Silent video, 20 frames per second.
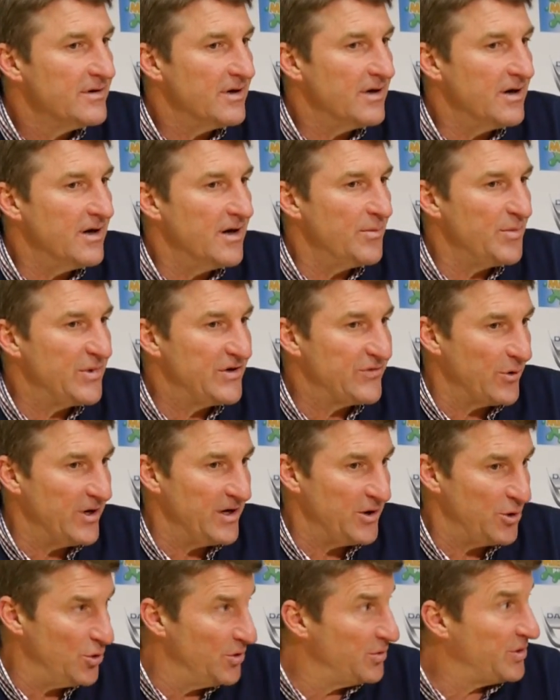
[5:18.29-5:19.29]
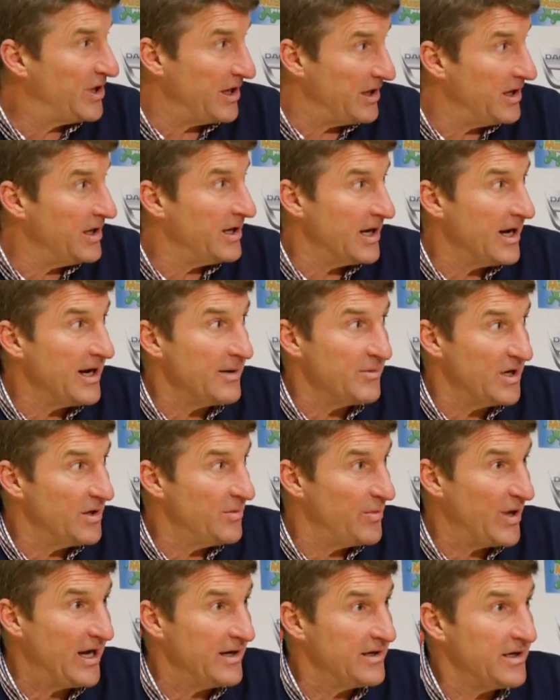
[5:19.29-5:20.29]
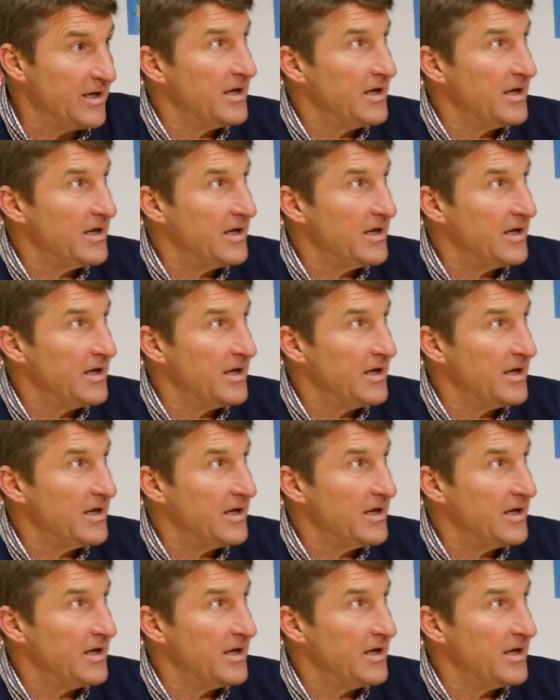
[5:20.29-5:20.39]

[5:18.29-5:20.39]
between a good kicking game and a bad